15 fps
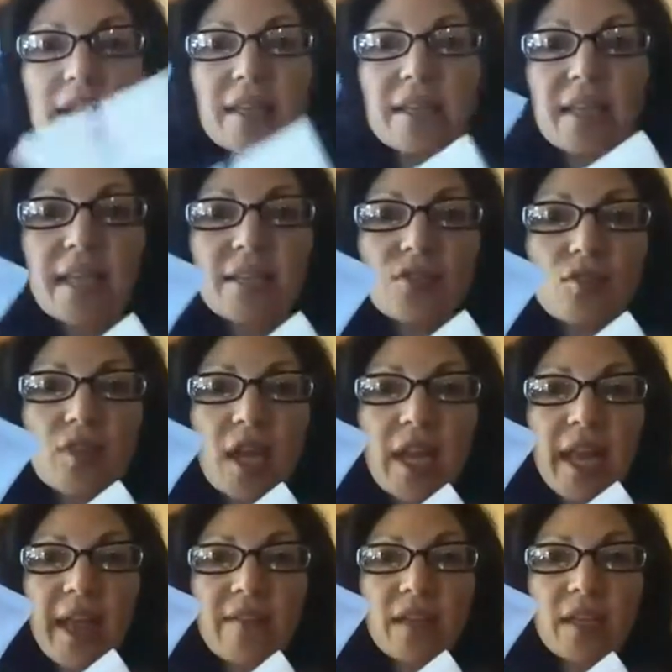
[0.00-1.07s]
These do not
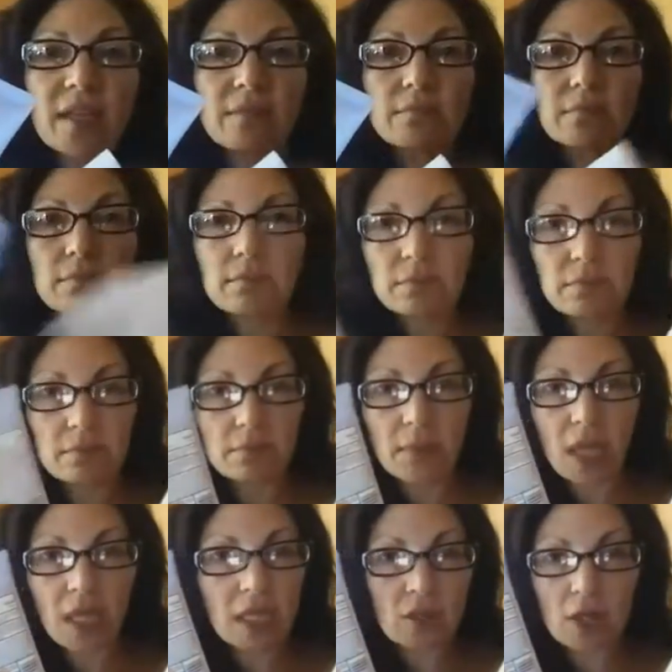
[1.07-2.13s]
have it.
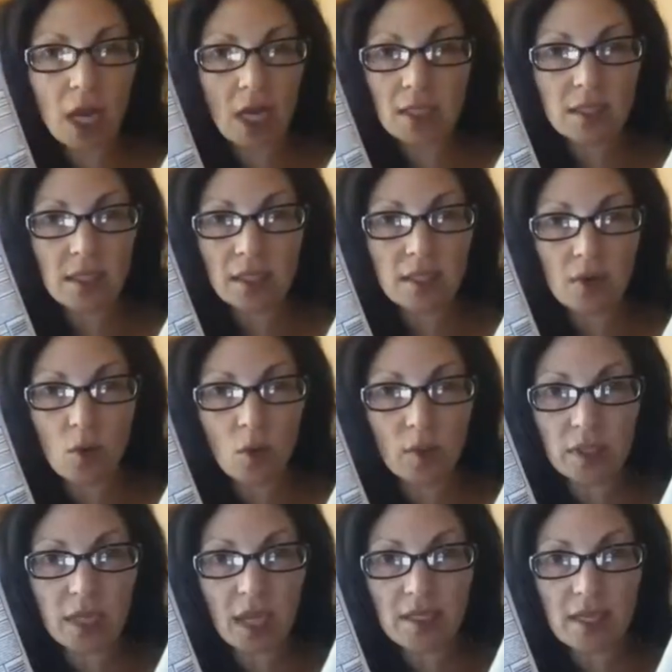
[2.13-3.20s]
And these are constantly sold
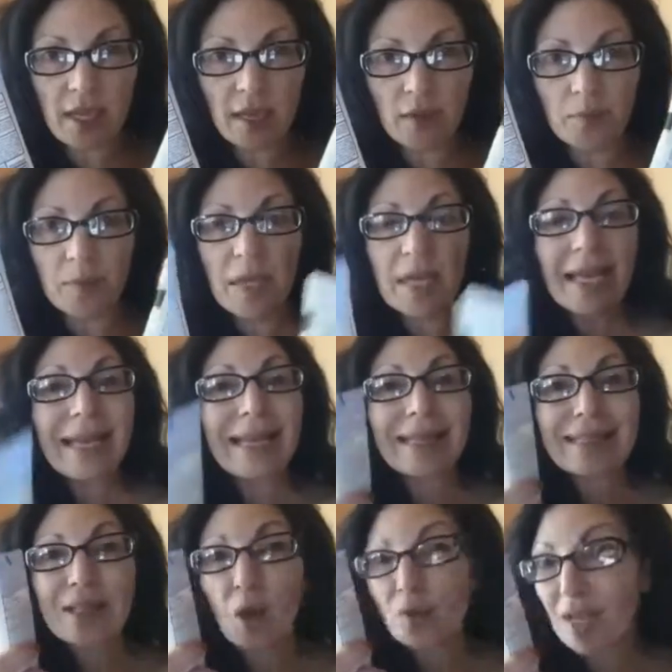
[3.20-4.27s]
and on sale.
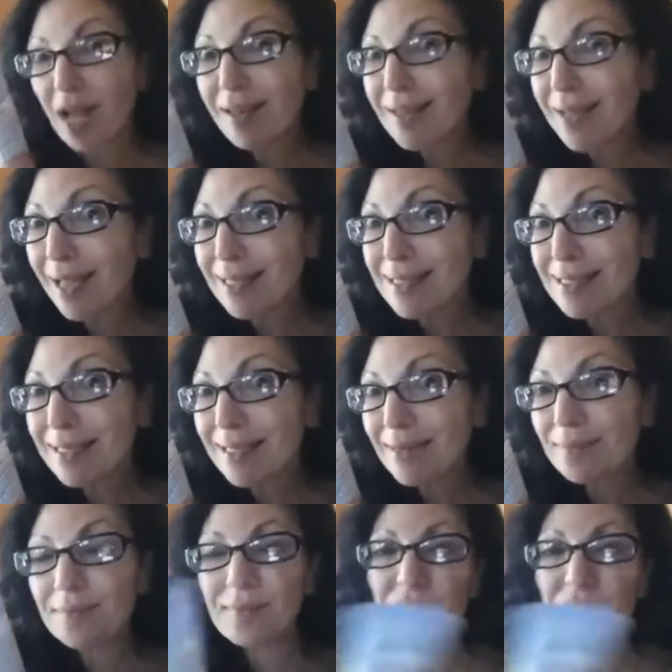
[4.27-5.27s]
Goes on nicely.